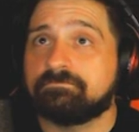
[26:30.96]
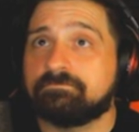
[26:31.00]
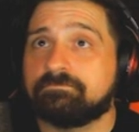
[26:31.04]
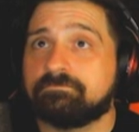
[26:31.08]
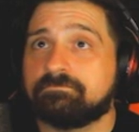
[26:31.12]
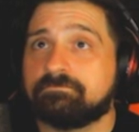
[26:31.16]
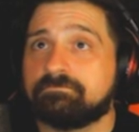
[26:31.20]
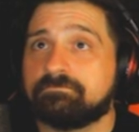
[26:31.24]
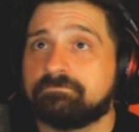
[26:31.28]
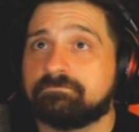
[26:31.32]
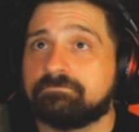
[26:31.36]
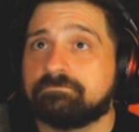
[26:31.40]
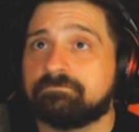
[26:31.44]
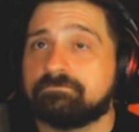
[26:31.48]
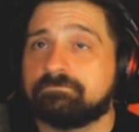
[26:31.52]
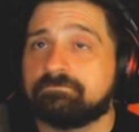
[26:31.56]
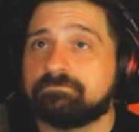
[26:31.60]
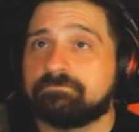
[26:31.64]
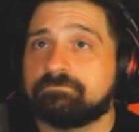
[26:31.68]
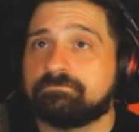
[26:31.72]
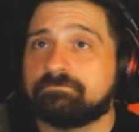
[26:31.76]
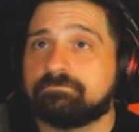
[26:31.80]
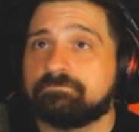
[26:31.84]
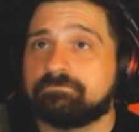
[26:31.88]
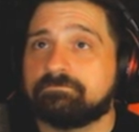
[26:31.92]

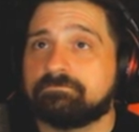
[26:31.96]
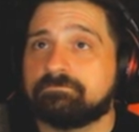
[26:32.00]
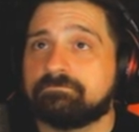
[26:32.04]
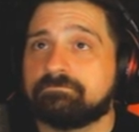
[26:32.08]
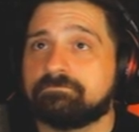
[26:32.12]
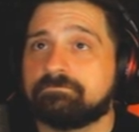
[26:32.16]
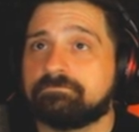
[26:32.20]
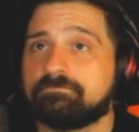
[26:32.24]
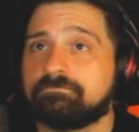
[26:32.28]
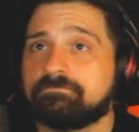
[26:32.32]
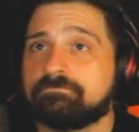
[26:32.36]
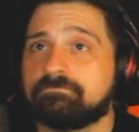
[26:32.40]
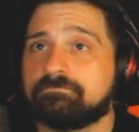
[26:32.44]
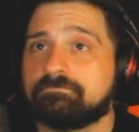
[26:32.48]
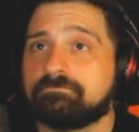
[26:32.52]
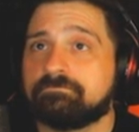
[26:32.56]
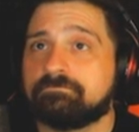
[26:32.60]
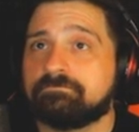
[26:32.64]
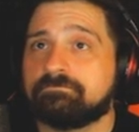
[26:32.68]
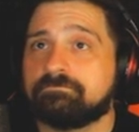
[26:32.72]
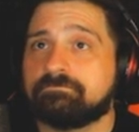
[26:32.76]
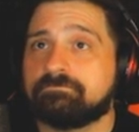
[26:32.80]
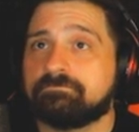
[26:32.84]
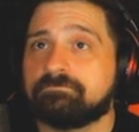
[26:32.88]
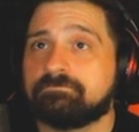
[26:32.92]

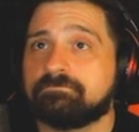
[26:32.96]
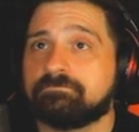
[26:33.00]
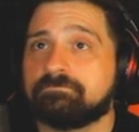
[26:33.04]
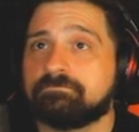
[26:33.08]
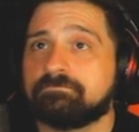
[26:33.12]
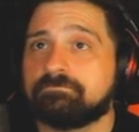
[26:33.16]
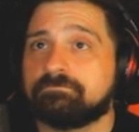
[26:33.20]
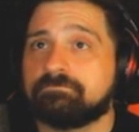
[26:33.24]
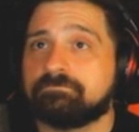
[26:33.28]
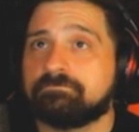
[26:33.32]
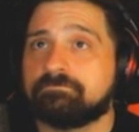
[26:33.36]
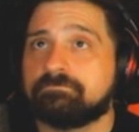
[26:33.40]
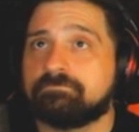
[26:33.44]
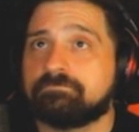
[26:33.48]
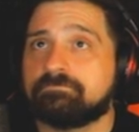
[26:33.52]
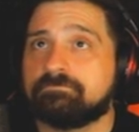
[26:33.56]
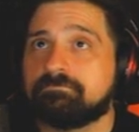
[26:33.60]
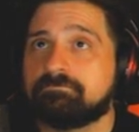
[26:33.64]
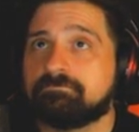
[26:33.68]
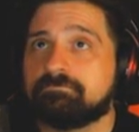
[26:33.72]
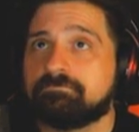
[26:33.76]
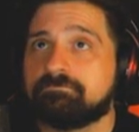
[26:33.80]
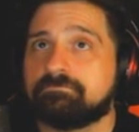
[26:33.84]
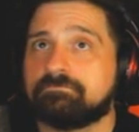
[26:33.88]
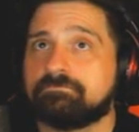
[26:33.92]

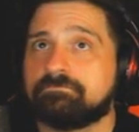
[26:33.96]
[no speech]